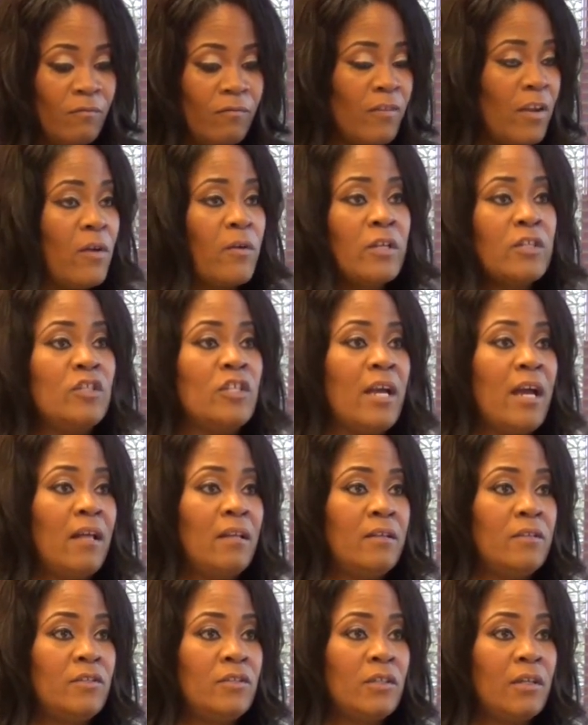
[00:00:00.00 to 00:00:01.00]
very
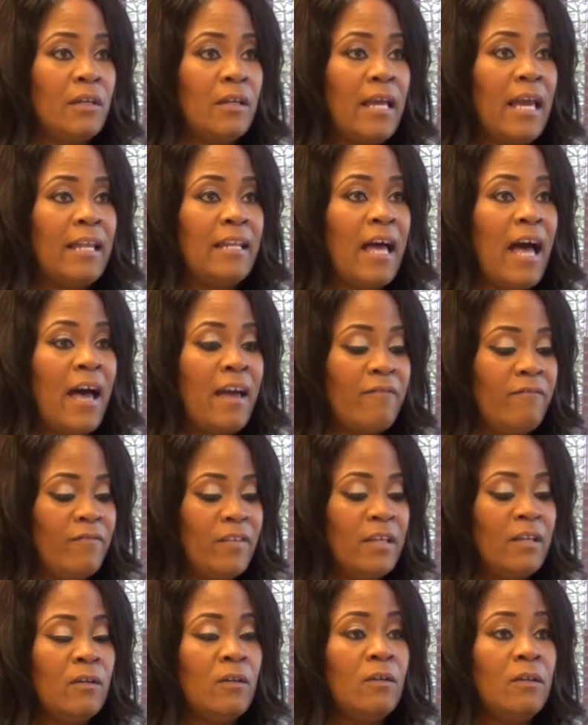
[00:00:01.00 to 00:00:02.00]
challenging mm-hmm. and I
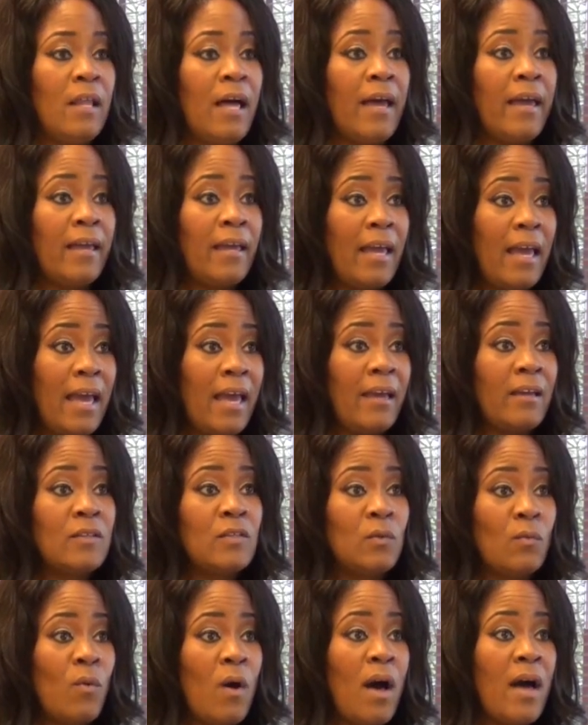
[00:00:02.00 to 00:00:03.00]
feel like
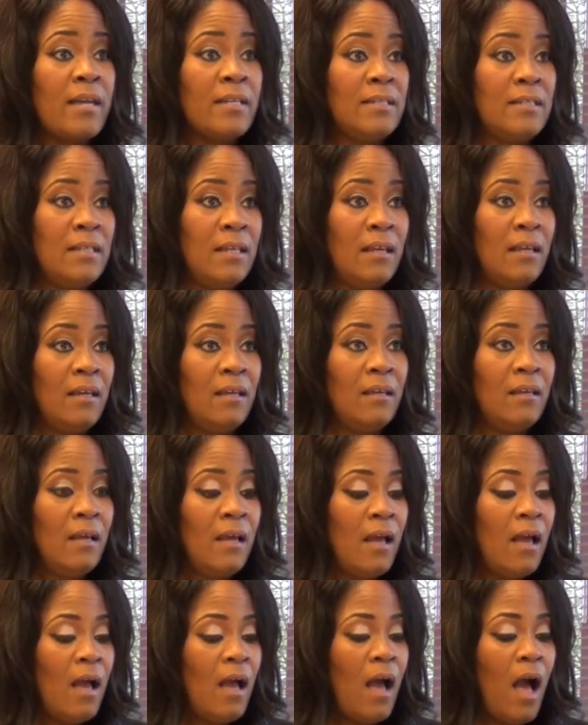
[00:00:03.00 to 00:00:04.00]
X, Y, Z.
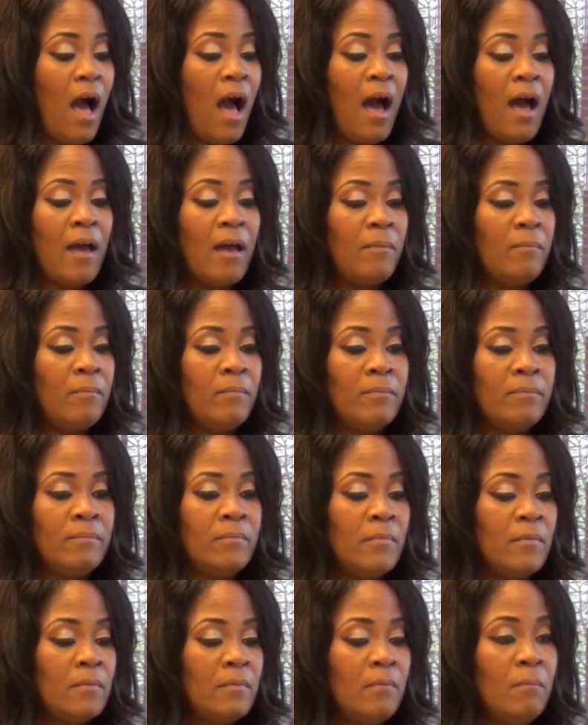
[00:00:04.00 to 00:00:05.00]
Mm-hmm. I'm
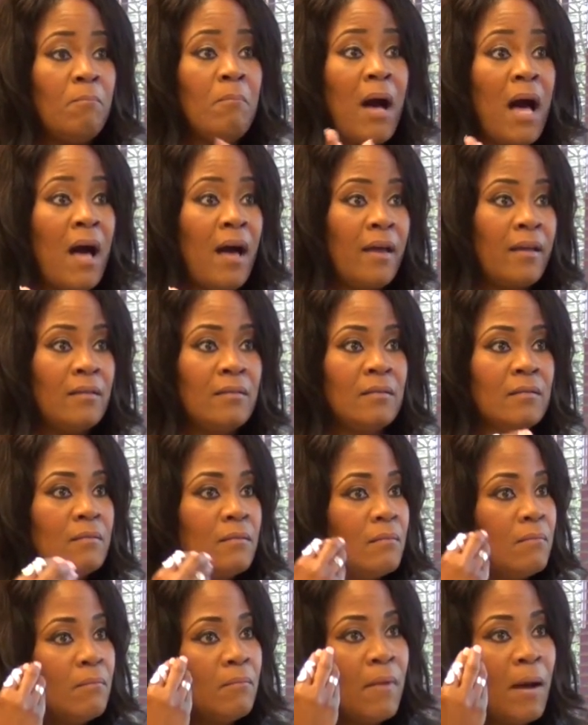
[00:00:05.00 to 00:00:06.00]
mind.
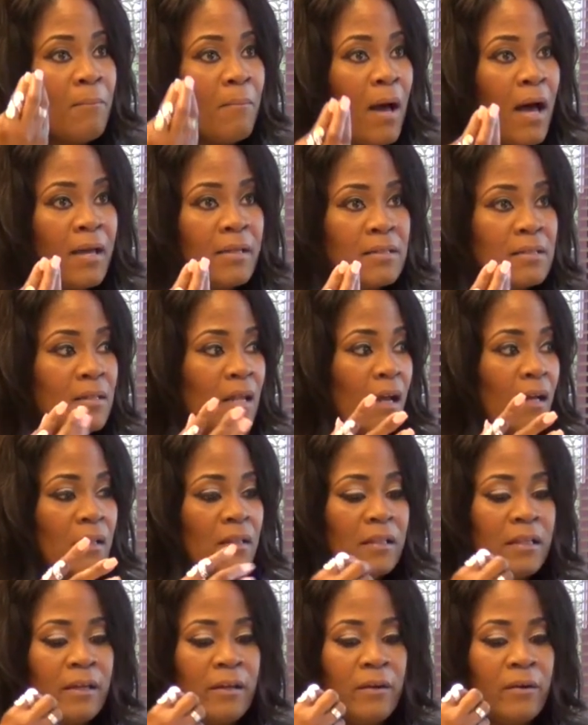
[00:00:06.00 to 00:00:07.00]
My mind's
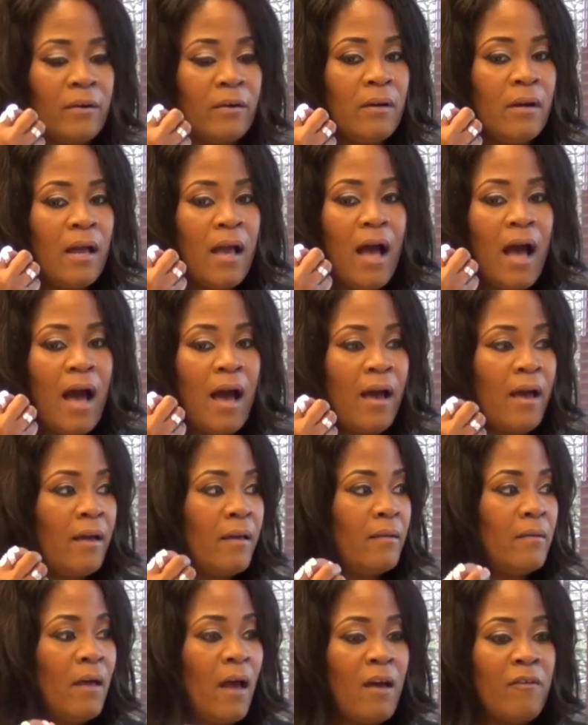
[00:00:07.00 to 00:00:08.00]
not clear.
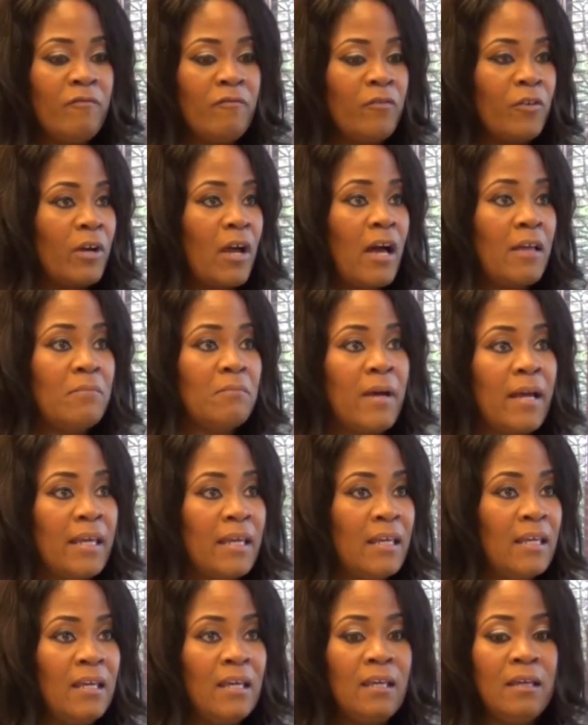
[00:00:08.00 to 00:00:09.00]
I, I've forgotten
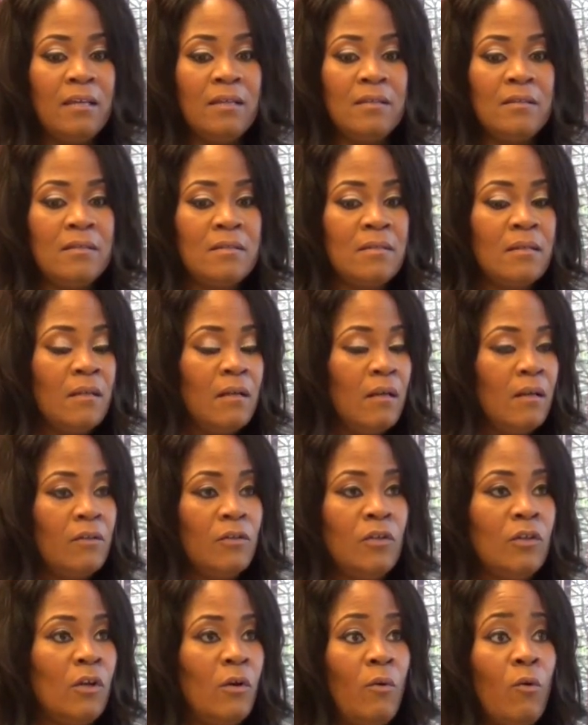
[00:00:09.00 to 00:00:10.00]
my keys
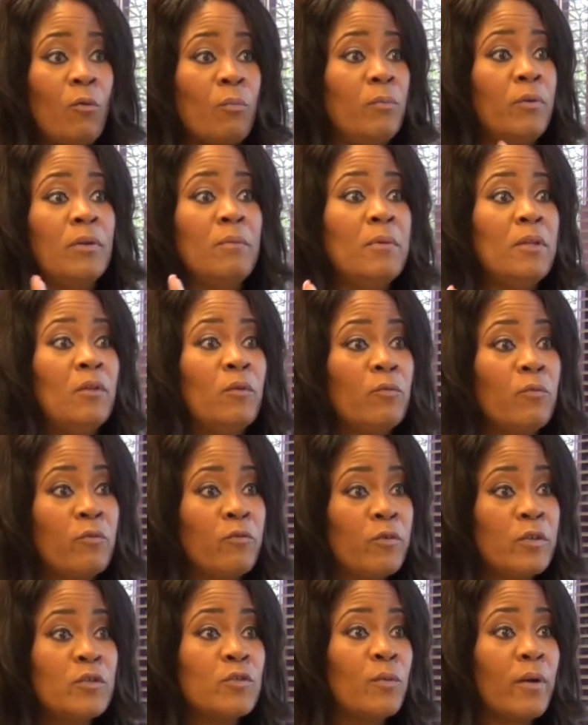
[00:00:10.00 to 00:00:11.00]
you know, or put them in the
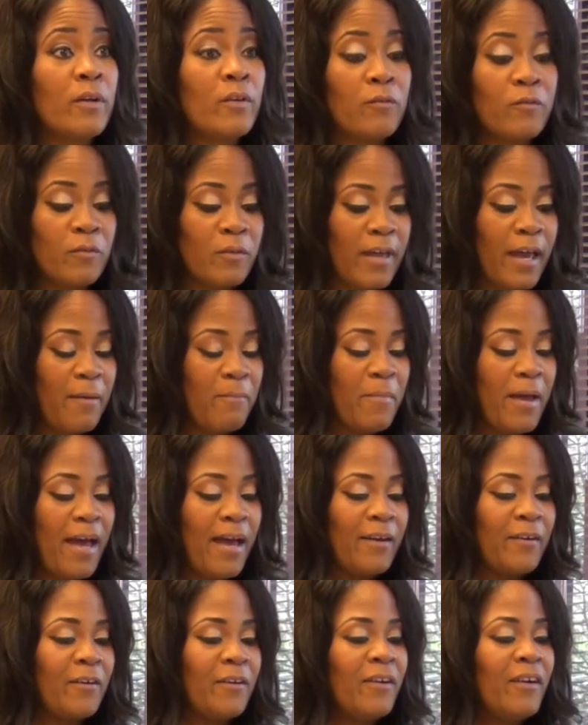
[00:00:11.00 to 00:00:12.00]
refrigerator for that
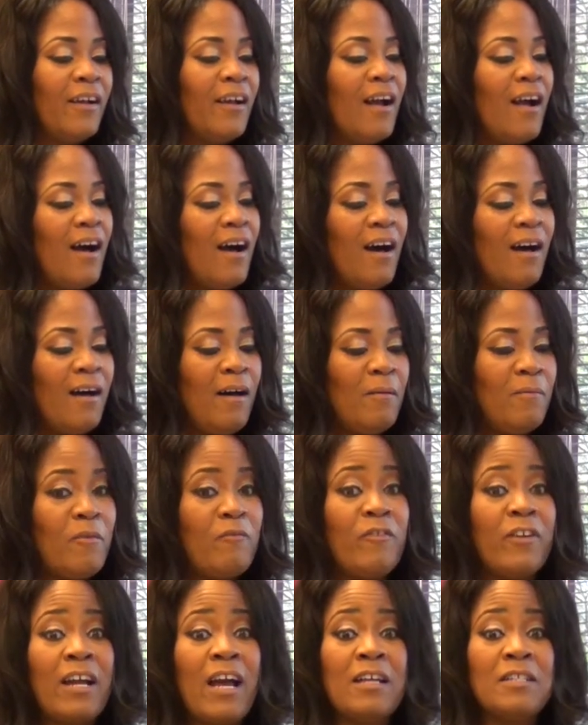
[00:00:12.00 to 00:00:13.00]
matter. Um,
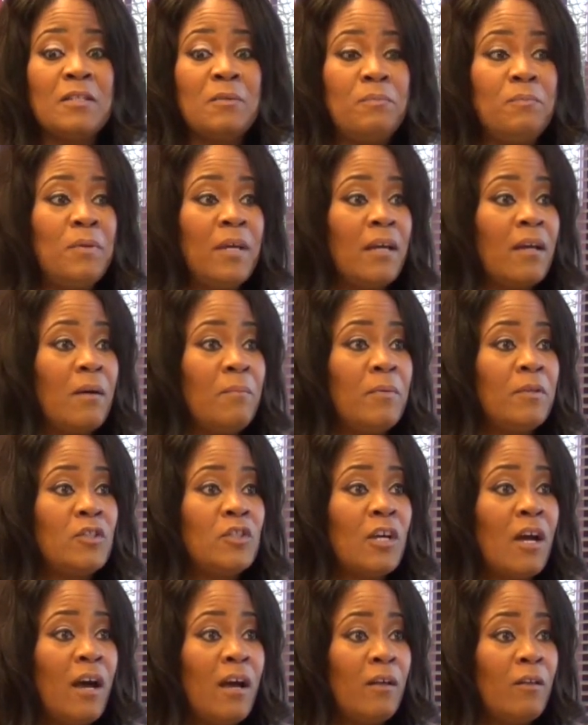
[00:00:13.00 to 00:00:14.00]
I forgot to pick up a
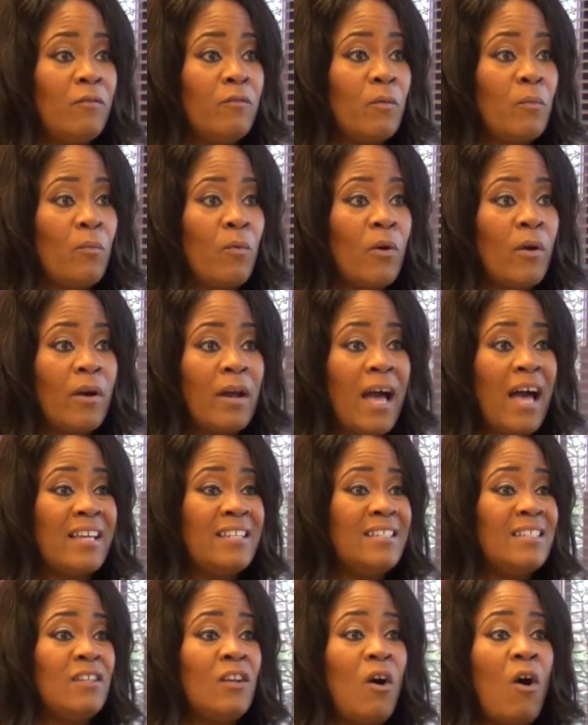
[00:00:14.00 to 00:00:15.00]
child from work.
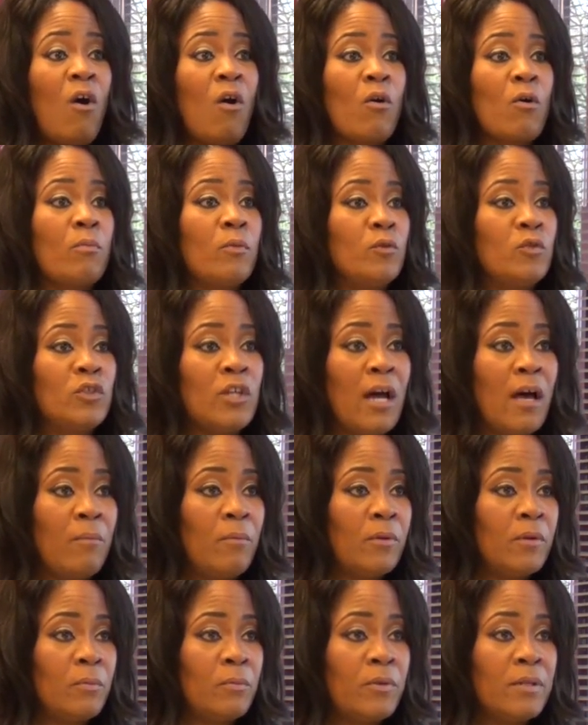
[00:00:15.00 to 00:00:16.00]
I did a horrible
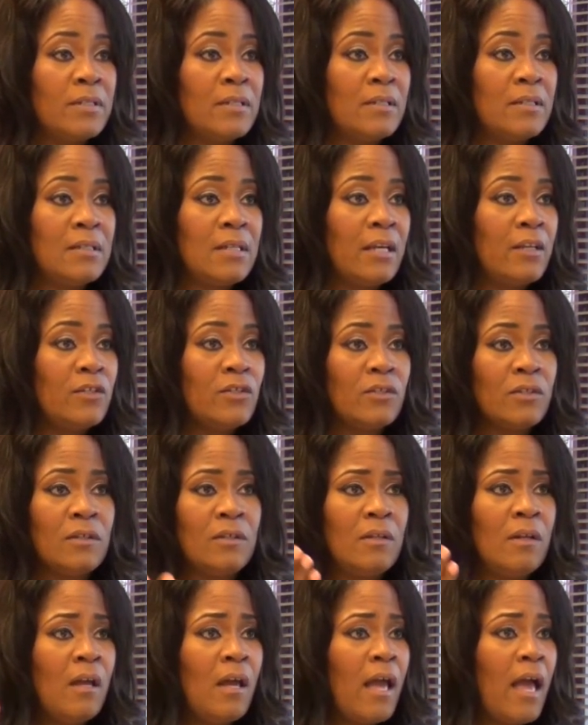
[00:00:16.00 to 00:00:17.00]
job on a
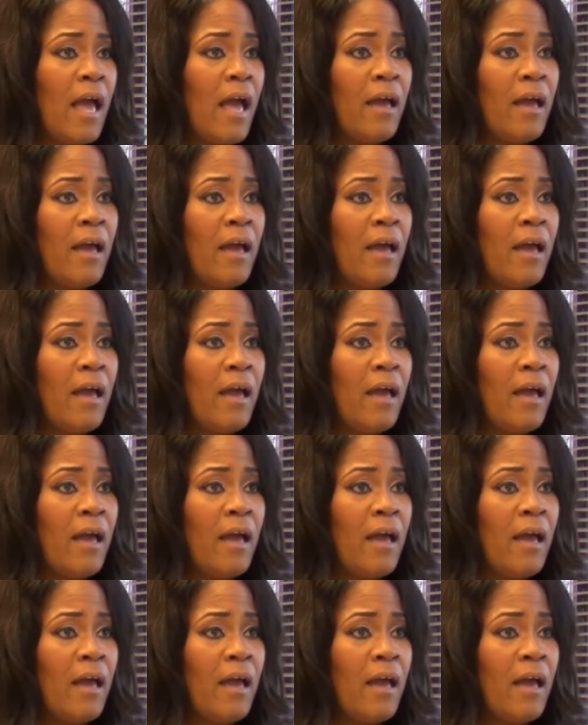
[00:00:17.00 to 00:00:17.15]
presentation, mm-hmm.